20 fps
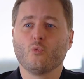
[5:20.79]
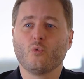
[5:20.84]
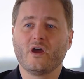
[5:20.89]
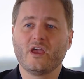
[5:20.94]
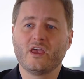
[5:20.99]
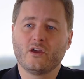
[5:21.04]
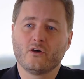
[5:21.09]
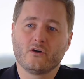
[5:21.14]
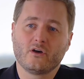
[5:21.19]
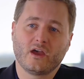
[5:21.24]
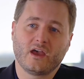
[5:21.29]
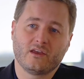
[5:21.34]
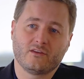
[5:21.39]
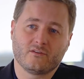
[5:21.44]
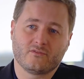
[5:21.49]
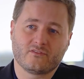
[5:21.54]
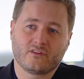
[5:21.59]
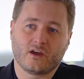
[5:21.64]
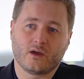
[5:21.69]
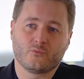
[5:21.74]
way
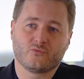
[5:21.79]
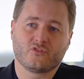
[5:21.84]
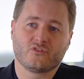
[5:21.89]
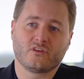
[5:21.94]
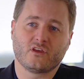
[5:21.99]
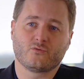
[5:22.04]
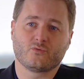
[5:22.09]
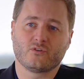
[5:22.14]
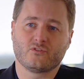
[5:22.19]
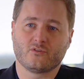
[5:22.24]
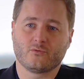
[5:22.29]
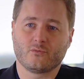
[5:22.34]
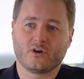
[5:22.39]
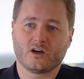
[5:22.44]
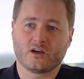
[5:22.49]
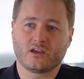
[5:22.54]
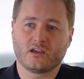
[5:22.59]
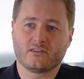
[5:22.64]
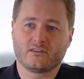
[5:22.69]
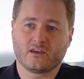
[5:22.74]
ahead of time so that when
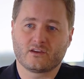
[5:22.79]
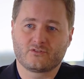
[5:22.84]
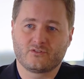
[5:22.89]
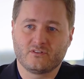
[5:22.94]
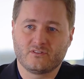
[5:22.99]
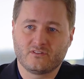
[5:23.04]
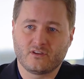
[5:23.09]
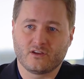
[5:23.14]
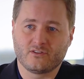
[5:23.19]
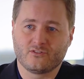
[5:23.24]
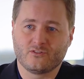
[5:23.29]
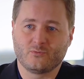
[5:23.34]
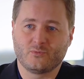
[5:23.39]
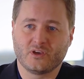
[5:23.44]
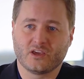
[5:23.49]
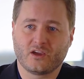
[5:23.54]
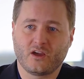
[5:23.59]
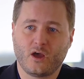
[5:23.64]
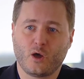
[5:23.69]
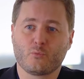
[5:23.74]
the market actually starts
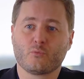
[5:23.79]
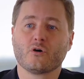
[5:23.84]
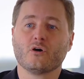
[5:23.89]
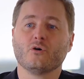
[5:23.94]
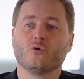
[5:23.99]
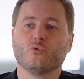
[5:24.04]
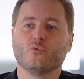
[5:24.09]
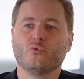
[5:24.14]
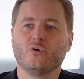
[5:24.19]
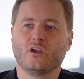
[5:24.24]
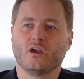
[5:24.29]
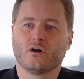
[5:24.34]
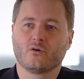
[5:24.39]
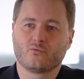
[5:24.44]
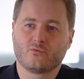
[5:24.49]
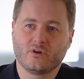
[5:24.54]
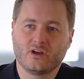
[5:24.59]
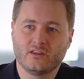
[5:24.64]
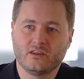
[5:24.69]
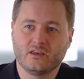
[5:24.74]
to pick up,
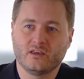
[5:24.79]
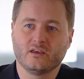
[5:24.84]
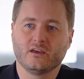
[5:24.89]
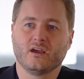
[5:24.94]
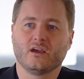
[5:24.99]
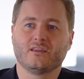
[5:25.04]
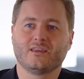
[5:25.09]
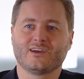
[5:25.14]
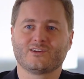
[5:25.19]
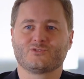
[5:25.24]
we are ready.